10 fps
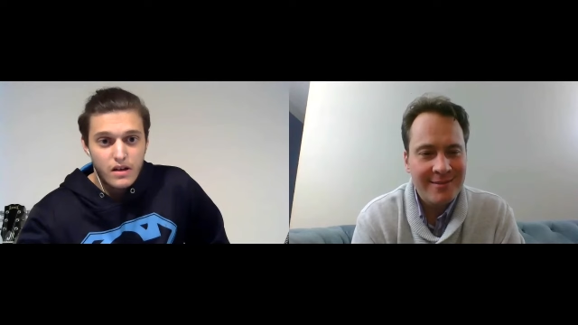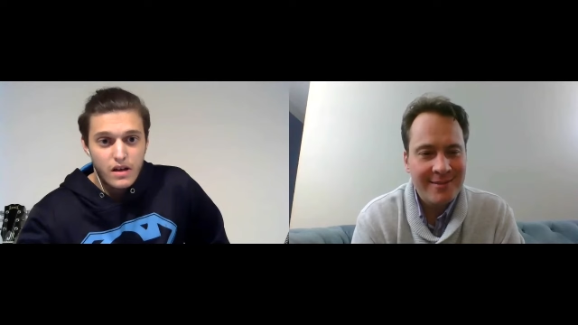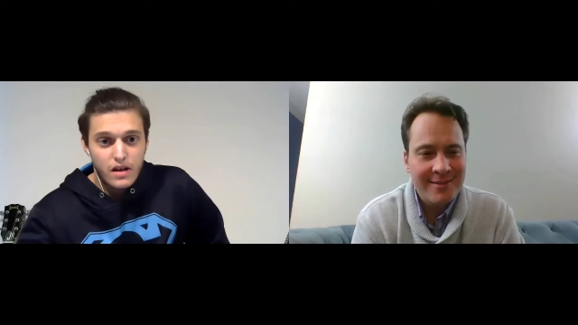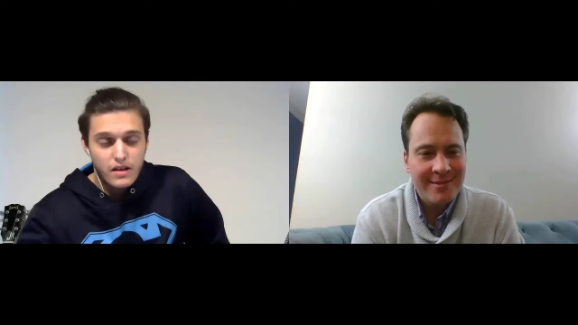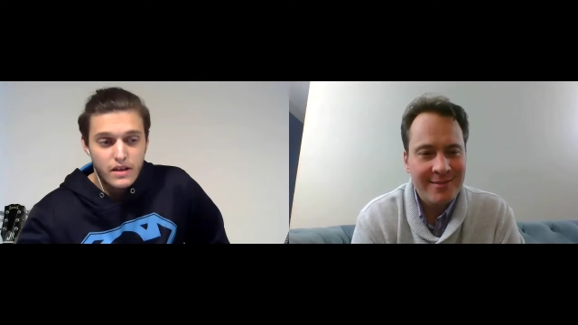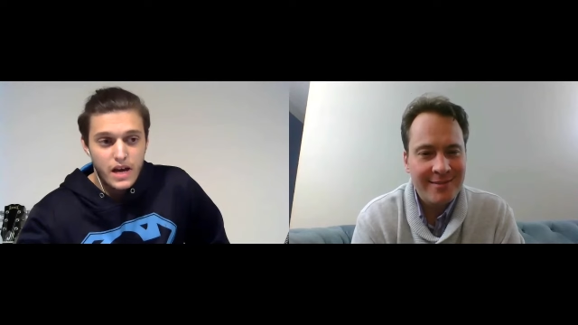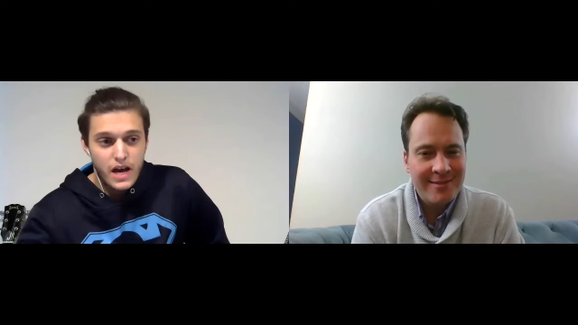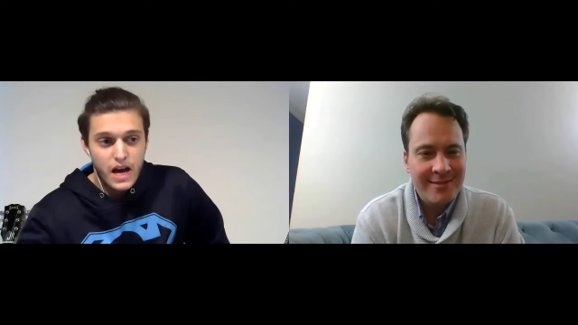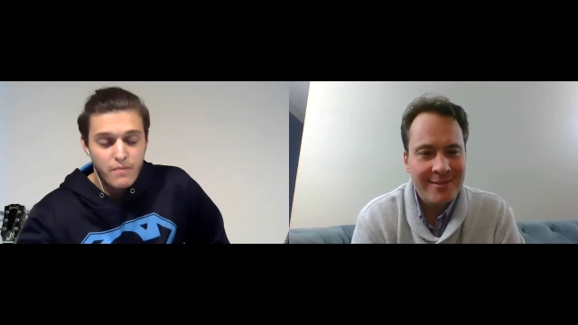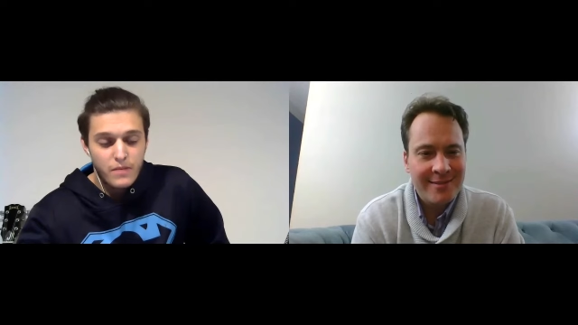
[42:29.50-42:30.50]
Speaker 1: Yeah, I
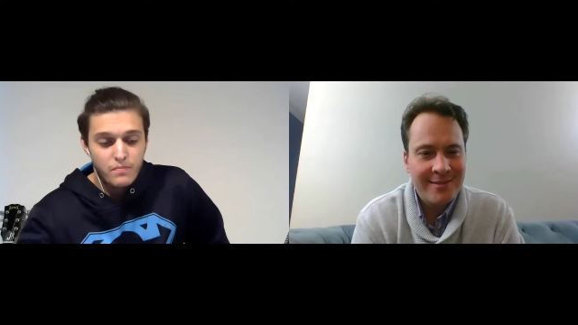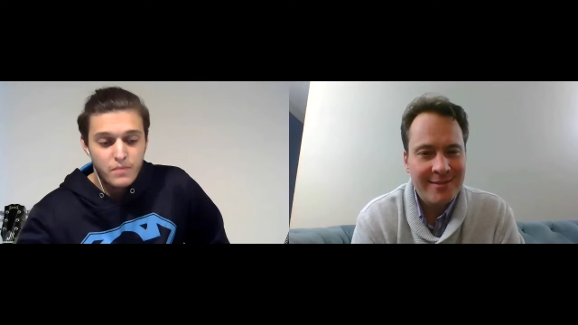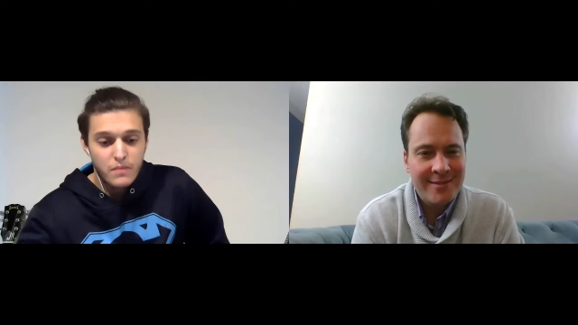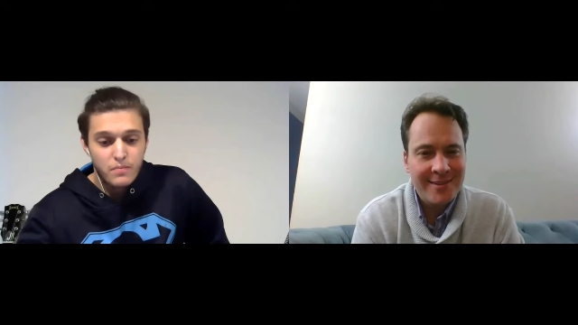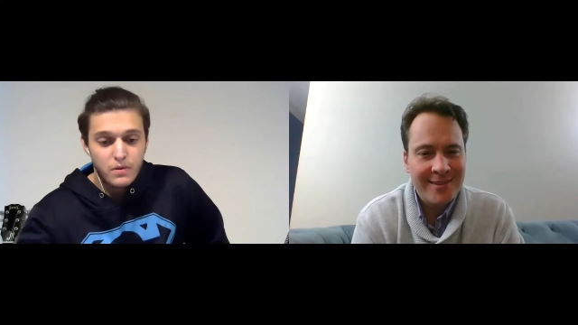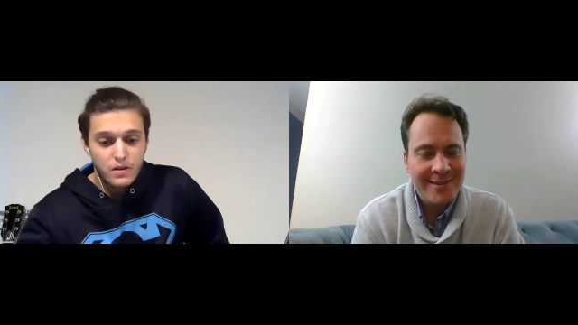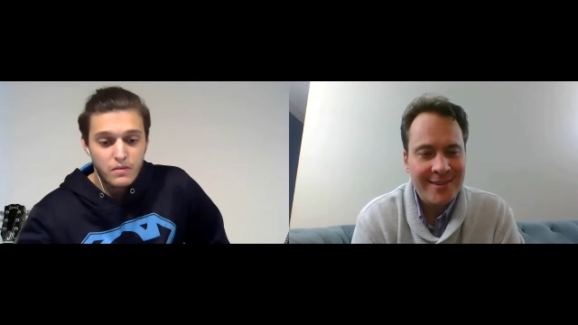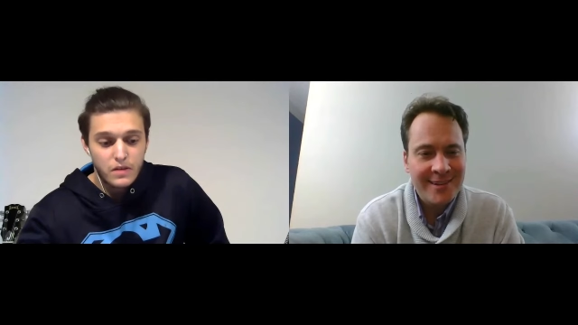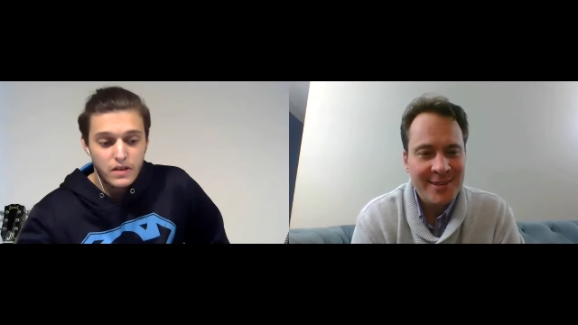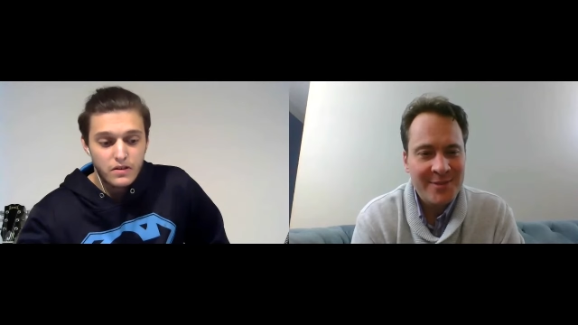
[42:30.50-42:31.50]
mean,
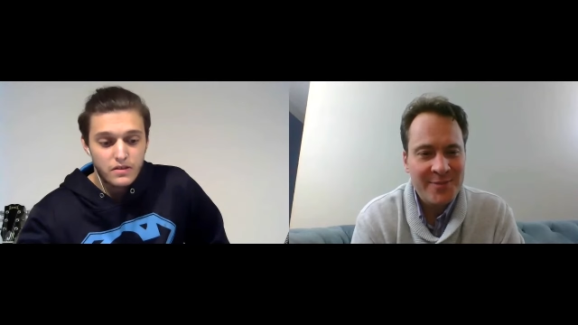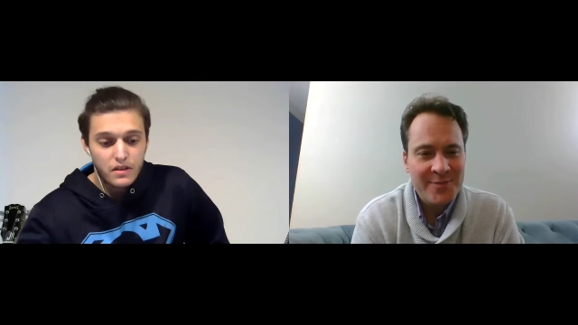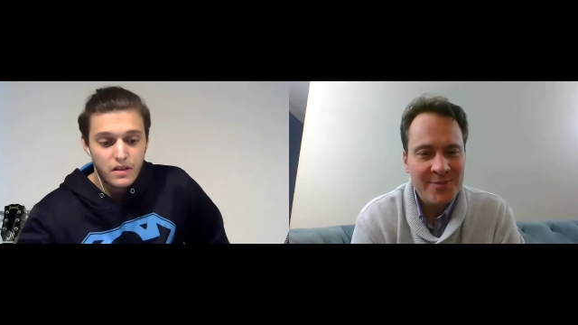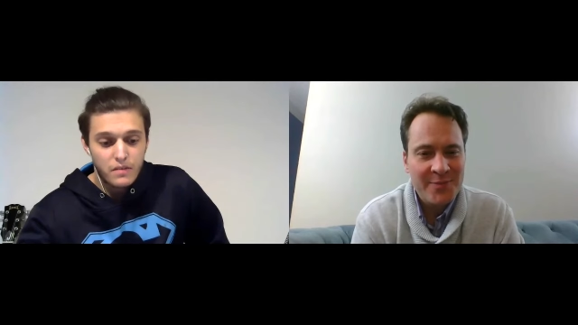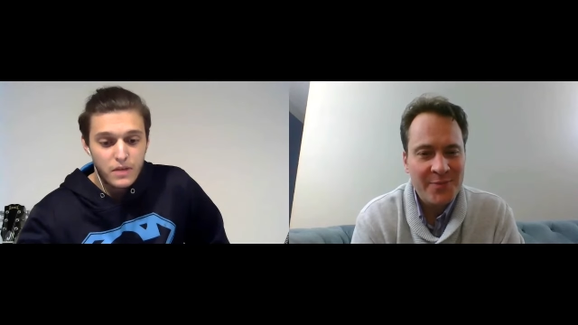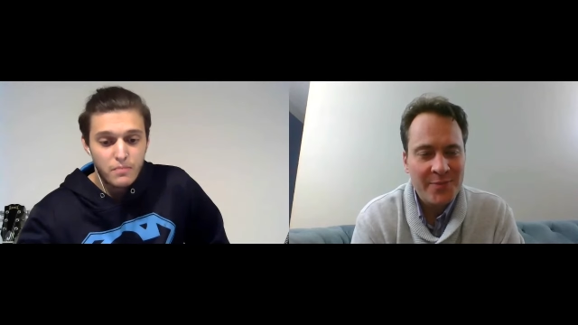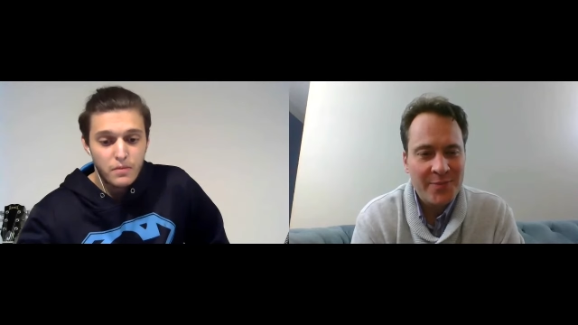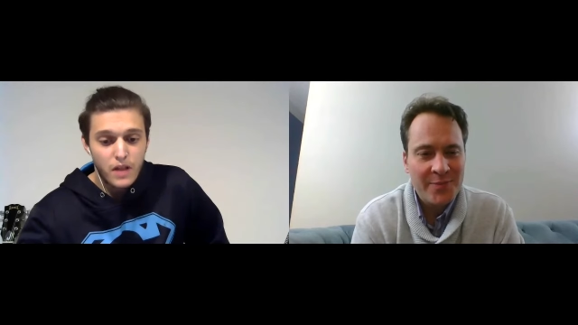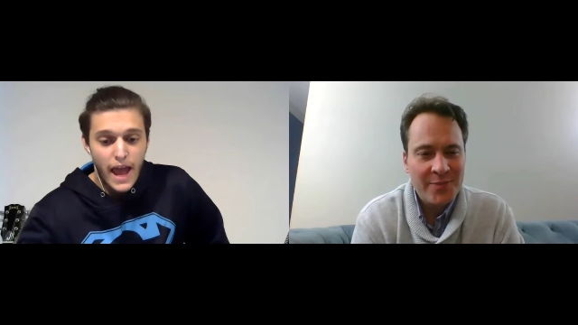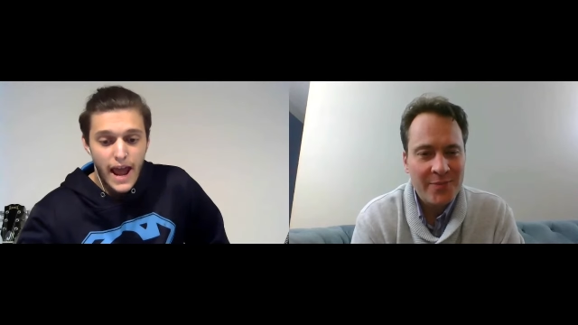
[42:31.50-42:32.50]
here's the thing, people
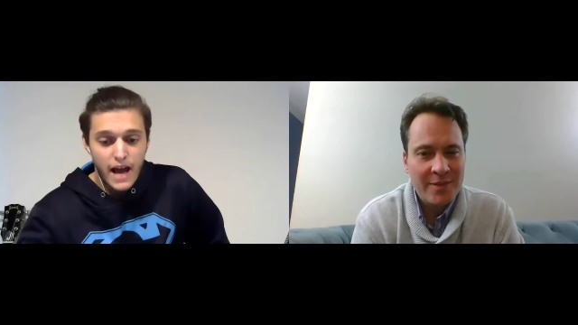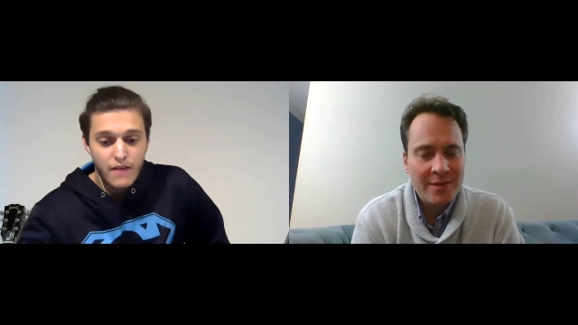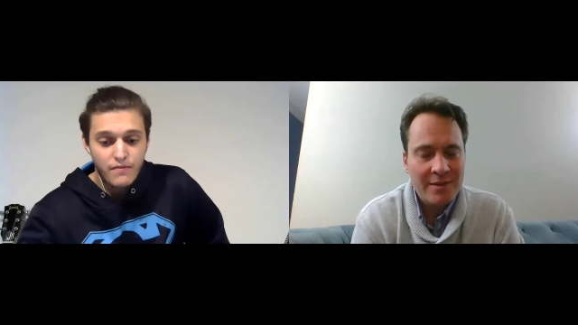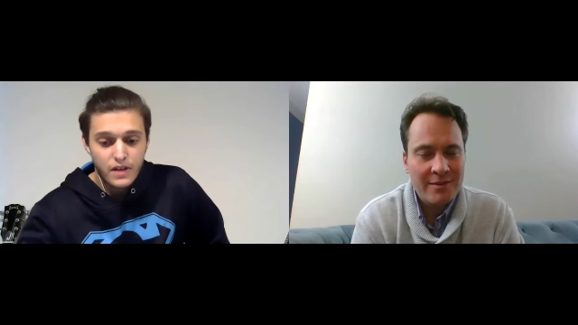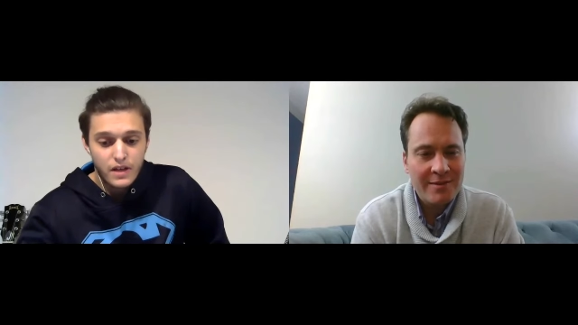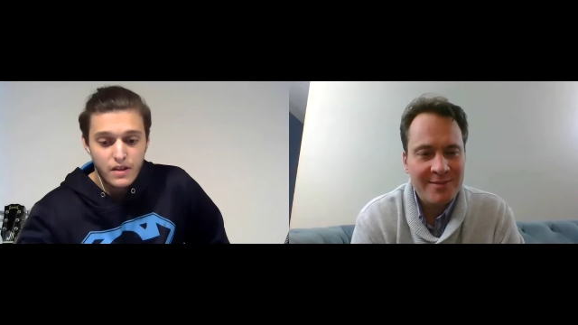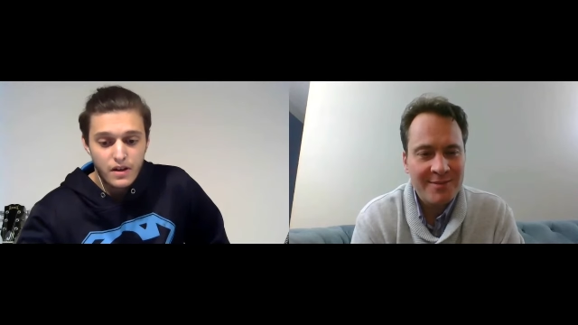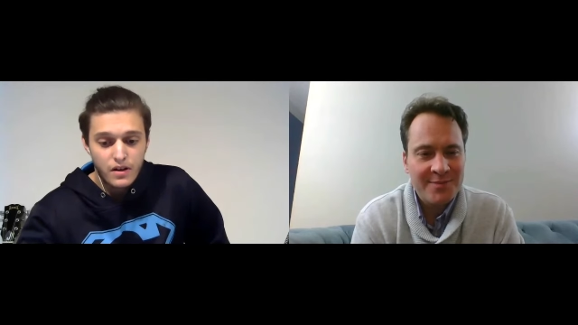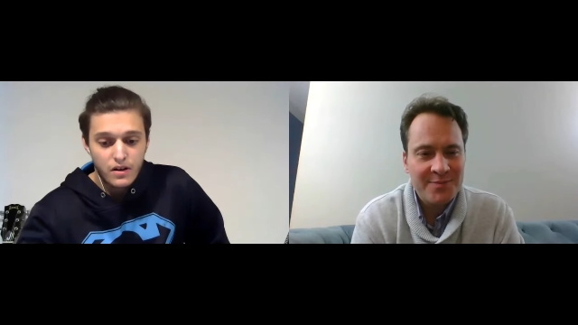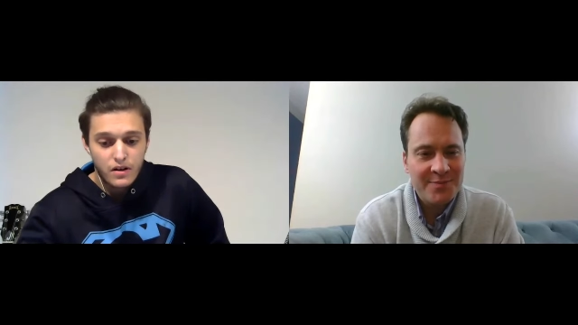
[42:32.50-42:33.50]
have in
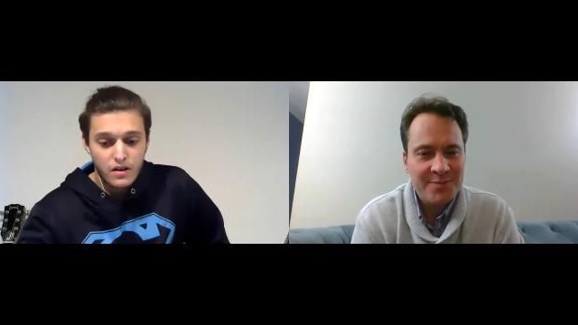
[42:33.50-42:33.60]
their